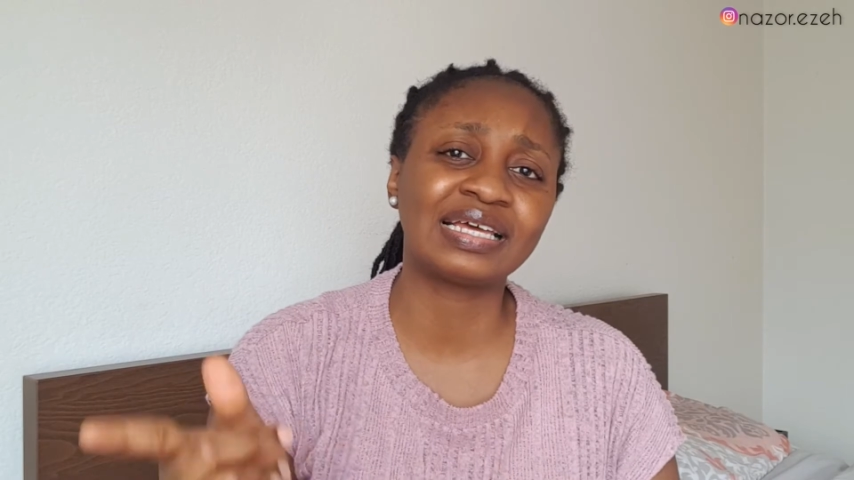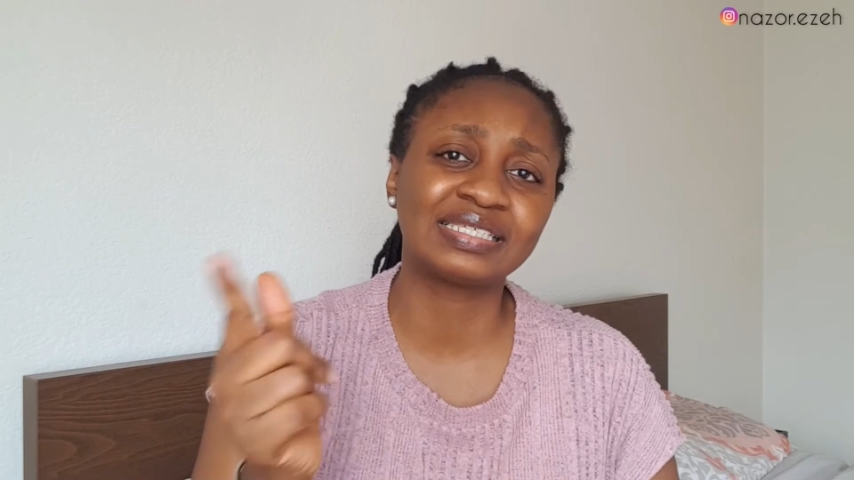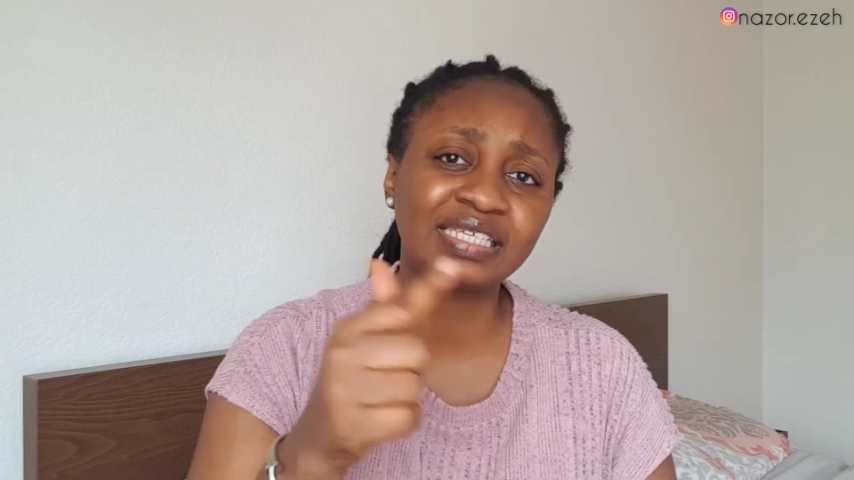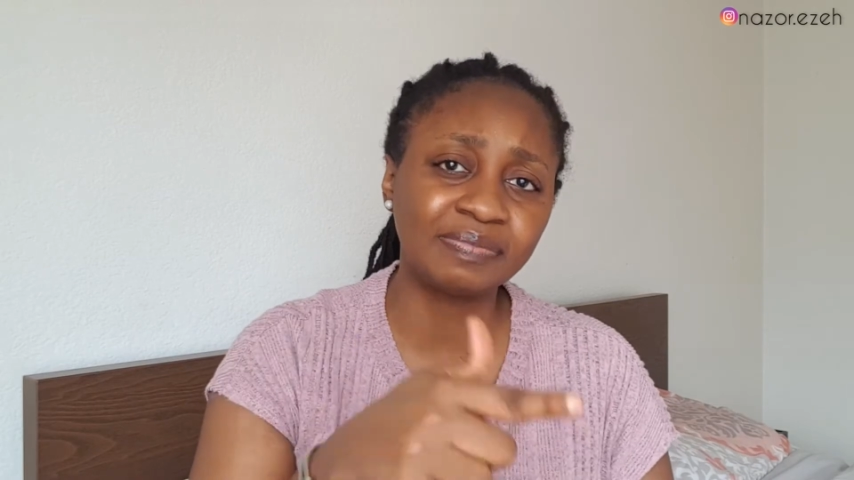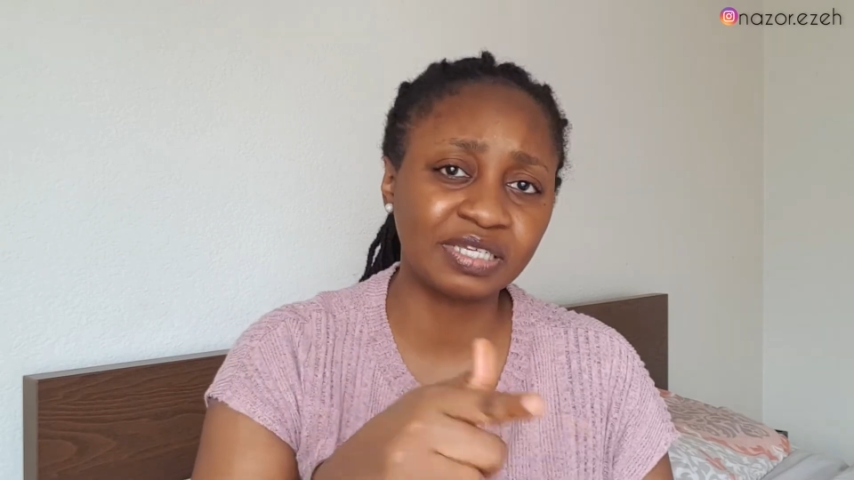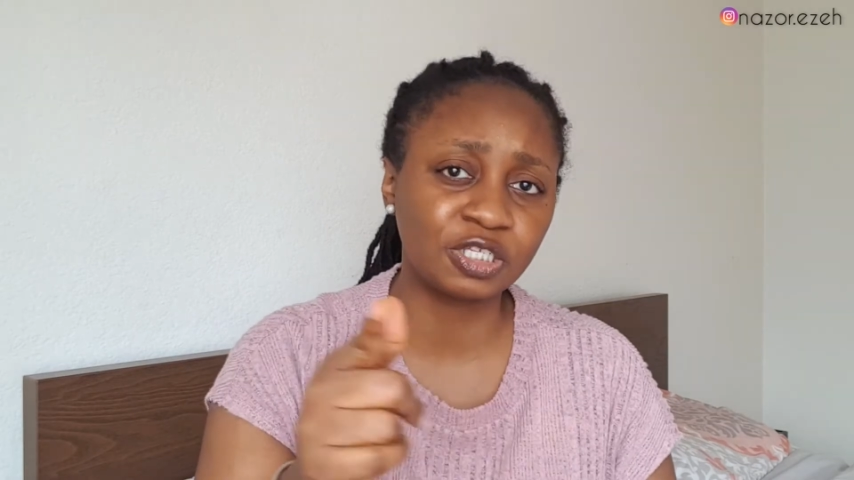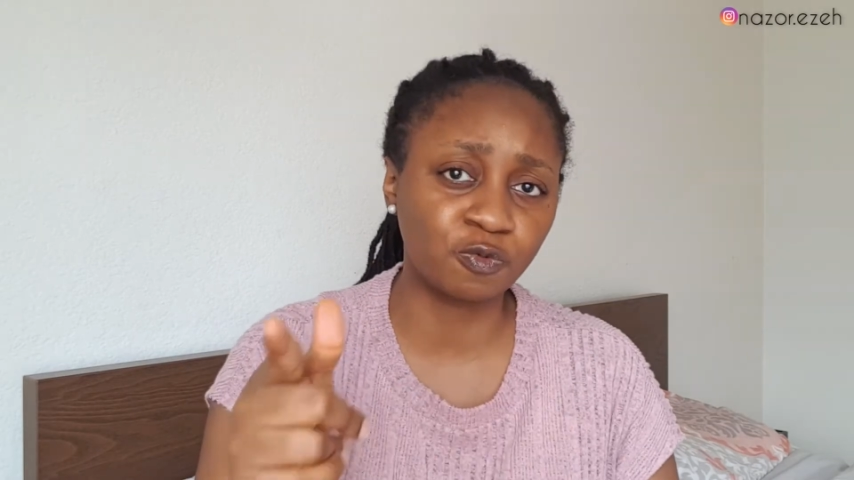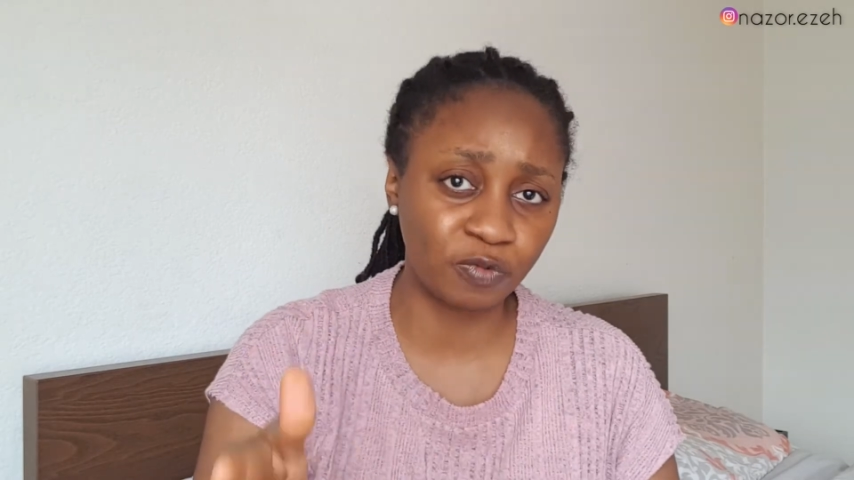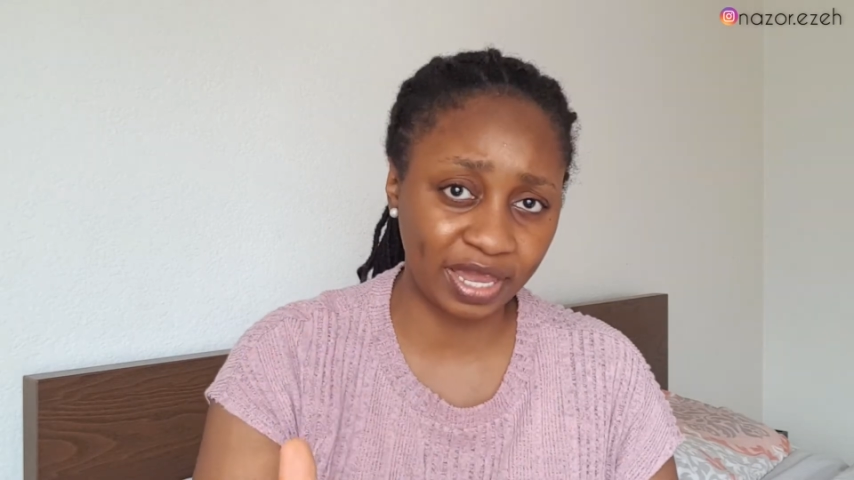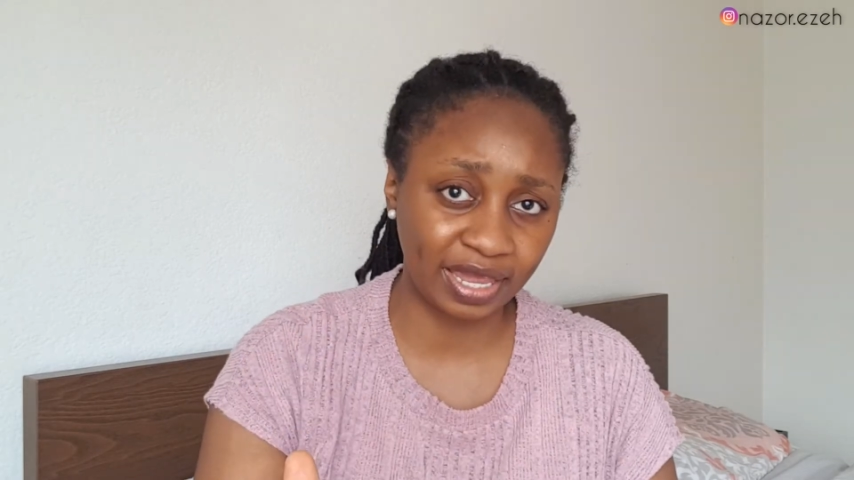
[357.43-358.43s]
siblings
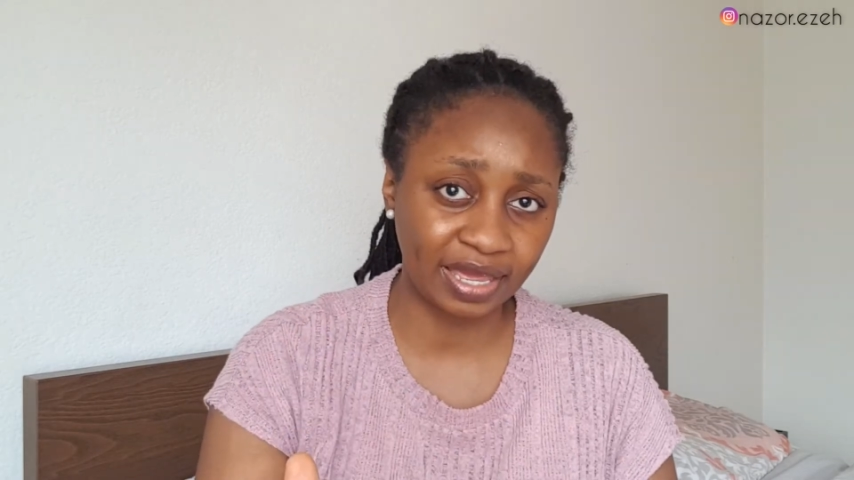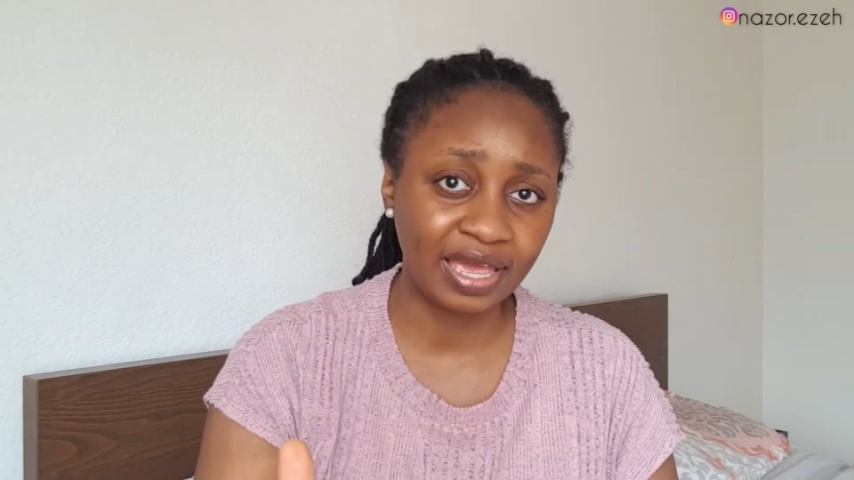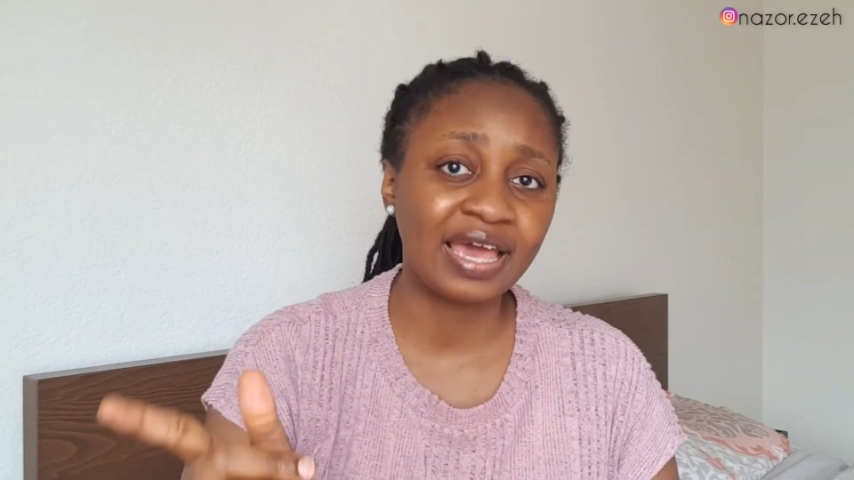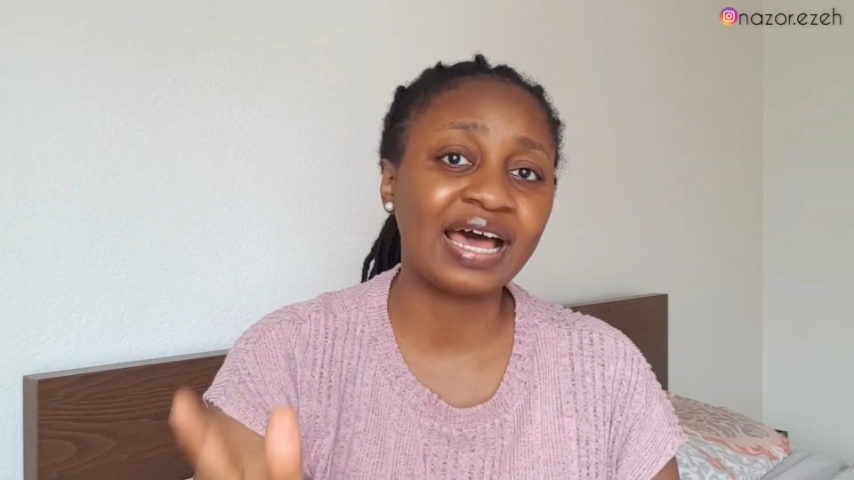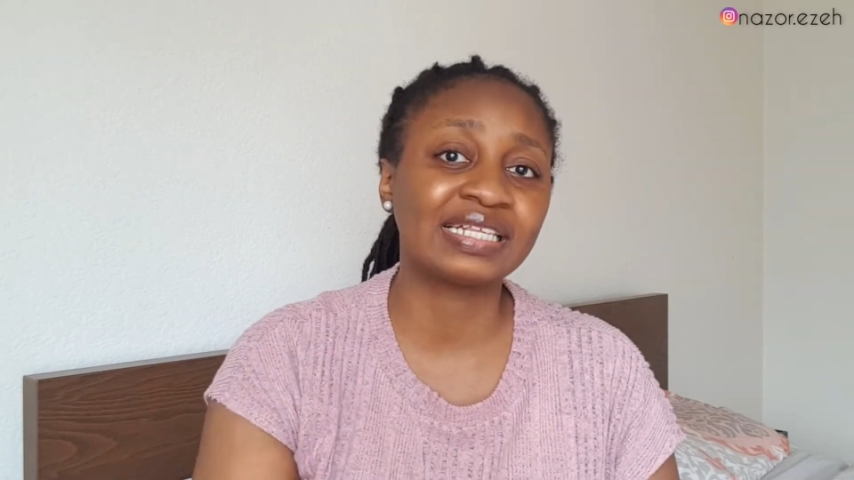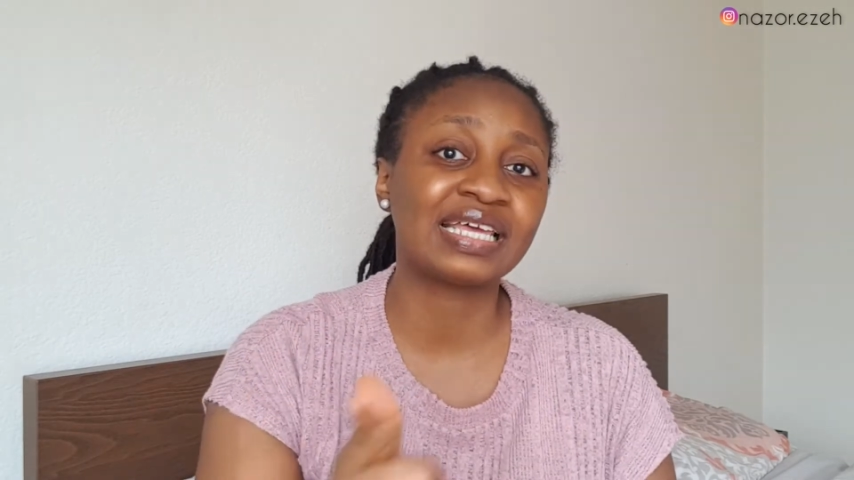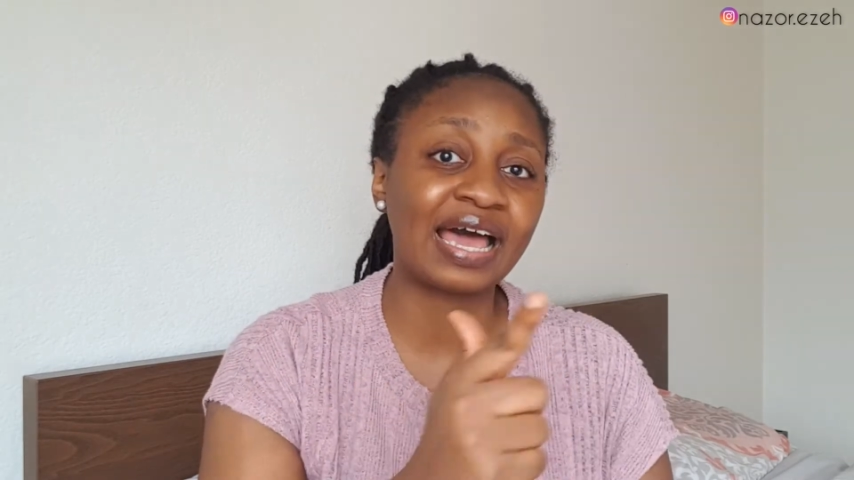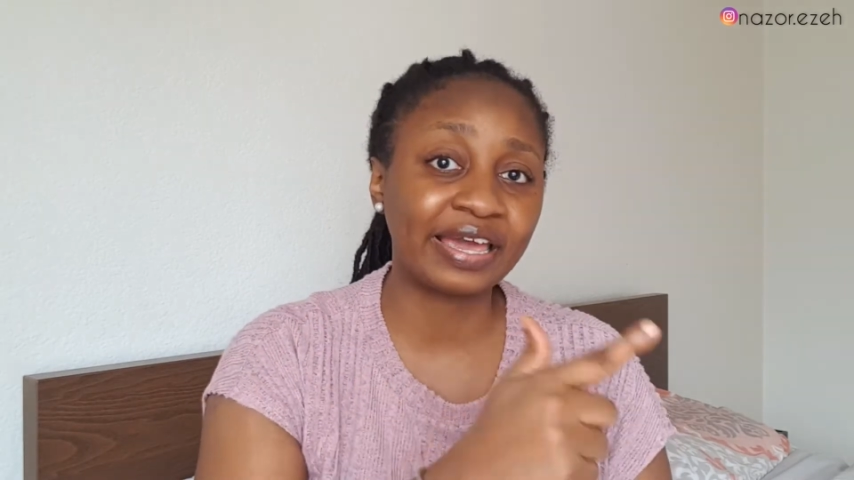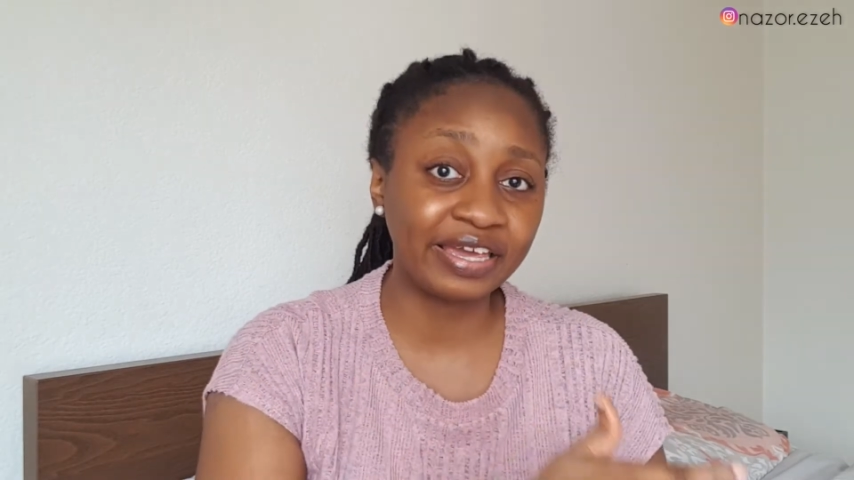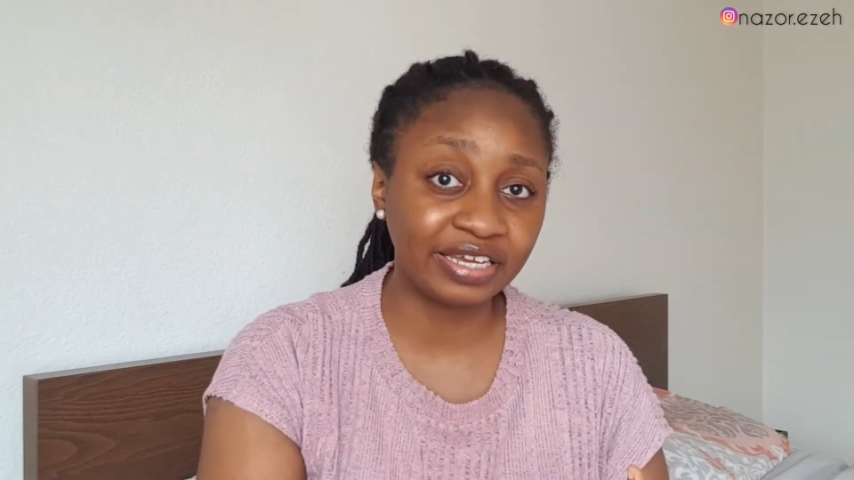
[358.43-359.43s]
were at her
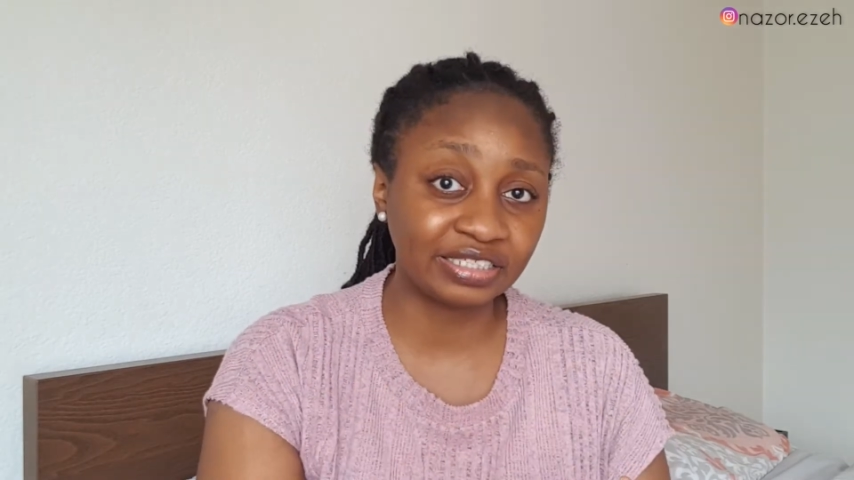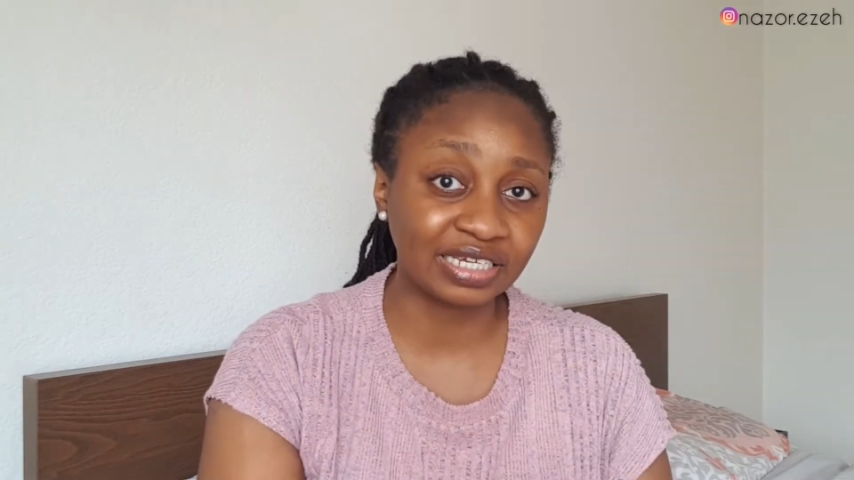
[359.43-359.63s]
age.